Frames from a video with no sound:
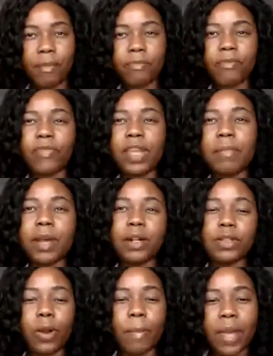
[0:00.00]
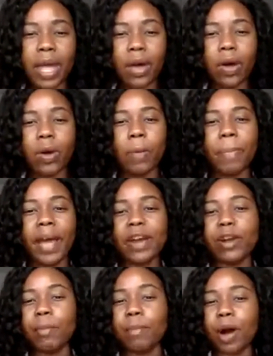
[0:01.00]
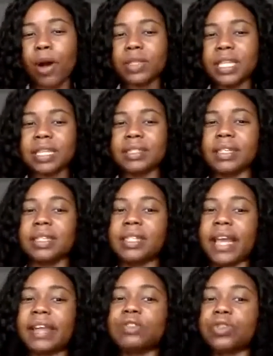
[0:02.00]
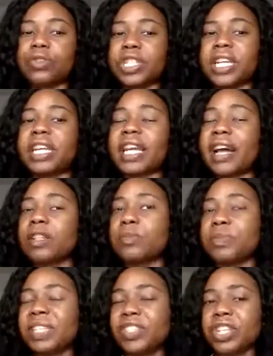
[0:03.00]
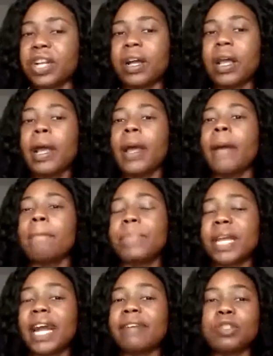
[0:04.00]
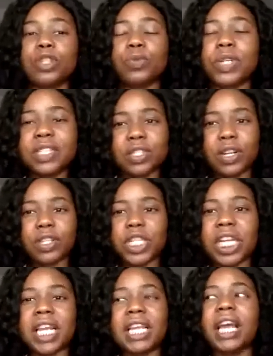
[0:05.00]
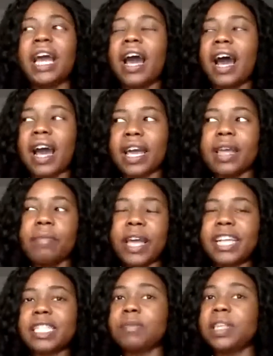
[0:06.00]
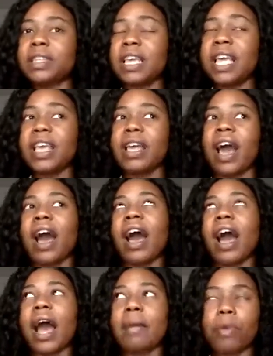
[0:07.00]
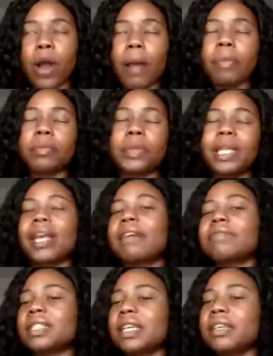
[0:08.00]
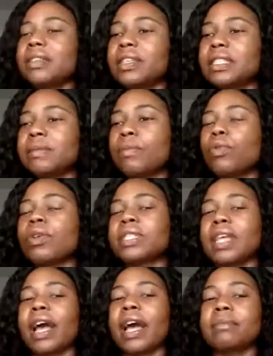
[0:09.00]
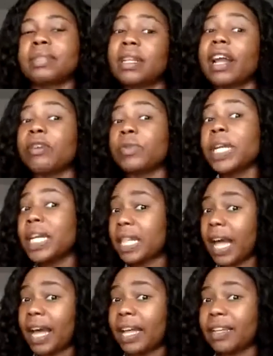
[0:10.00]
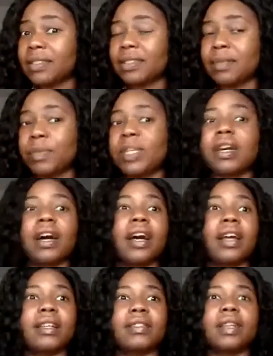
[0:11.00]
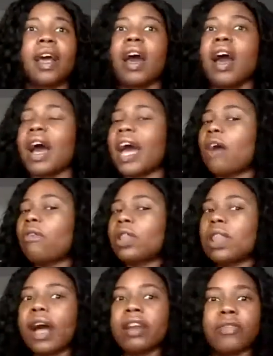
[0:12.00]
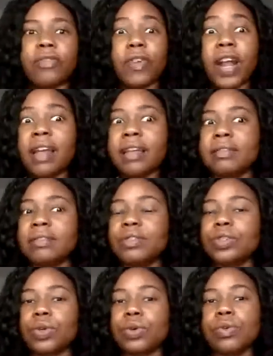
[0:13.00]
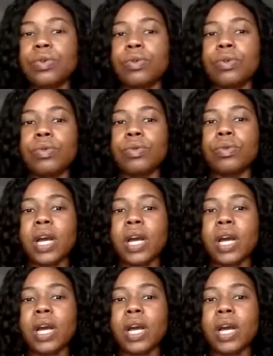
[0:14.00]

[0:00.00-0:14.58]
female or male pattern baldness is androgenic alopecia, but after researching, it makes me think I probably have seen this more times than I realized, because I have a lot of friends who